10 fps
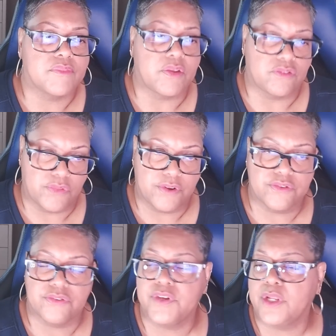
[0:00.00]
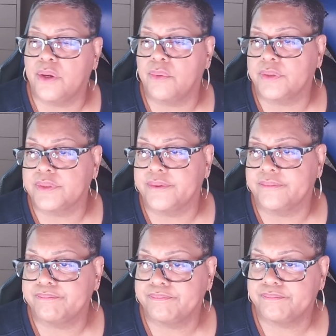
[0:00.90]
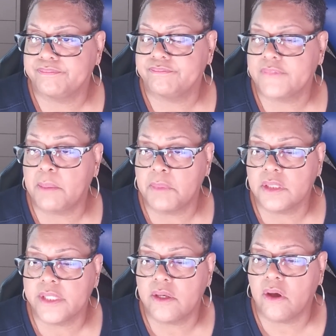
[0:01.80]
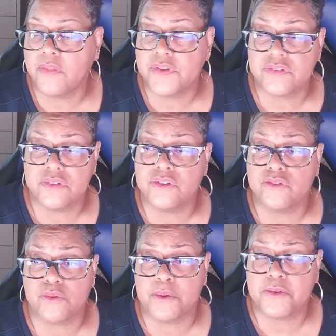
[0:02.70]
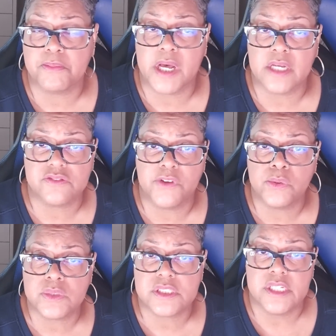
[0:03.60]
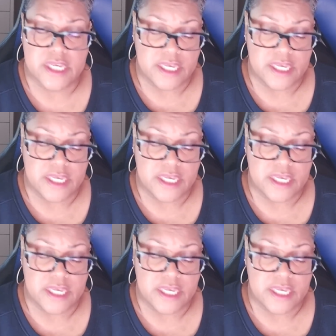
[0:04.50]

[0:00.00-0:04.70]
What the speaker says: So there's a video on here. I'm going to link all this in the description box, folks.